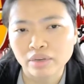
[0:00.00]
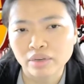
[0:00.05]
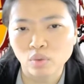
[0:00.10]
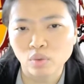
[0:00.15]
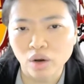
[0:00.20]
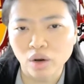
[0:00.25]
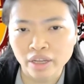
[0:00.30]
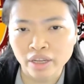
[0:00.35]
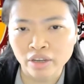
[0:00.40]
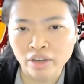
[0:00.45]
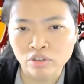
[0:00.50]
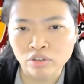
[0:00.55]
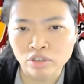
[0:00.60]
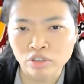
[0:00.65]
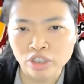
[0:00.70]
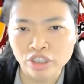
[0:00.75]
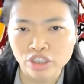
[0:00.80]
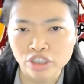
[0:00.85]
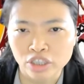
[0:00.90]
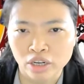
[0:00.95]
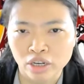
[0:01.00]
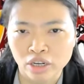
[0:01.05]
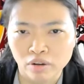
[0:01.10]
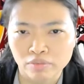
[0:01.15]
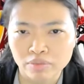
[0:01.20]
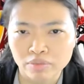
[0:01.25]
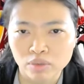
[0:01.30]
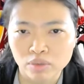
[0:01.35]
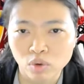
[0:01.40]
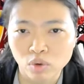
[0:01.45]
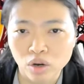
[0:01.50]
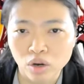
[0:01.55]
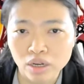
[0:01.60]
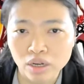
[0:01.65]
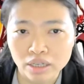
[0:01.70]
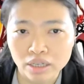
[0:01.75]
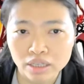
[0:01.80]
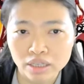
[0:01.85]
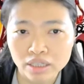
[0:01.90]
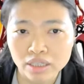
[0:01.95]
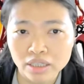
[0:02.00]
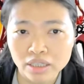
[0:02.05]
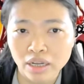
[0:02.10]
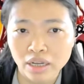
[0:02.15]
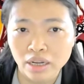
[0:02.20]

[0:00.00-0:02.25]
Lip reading: working condition of the workers